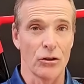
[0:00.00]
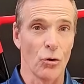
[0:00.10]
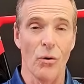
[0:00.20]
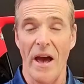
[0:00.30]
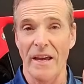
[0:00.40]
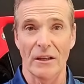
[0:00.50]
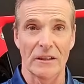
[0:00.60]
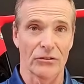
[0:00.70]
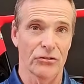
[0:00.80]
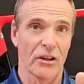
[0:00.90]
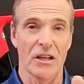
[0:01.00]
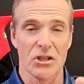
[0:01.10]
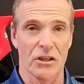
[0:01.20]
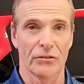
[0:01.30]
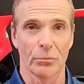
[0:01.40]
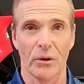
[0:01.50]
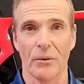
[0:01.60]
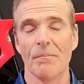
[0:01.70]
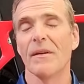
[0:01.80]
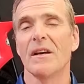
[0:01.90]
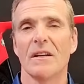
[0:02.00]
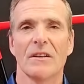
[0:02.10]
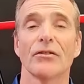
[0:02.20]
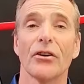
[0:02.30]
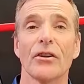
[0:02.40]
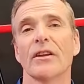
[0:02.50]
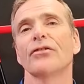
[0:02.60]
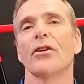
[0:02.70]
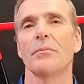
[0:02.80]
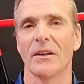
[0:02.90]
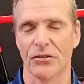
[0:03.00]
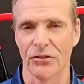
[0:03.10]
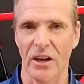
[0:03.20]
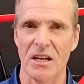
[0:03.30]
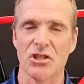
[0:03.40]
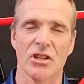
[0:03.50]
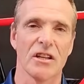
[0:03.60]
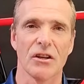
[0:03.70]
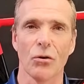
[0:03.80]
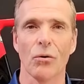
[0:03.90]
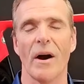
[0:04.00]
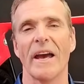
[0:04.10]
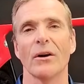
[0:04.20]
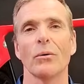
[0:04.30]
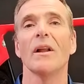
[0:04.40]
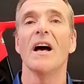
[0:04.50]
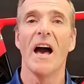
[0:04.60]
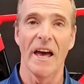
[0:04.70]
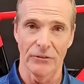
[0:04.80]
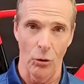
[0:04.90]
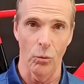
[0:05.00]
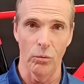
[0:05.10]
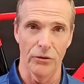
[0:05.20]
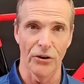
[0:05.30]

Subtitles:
the yaw angle is changing as well. So there's so much change in the yaw angle at all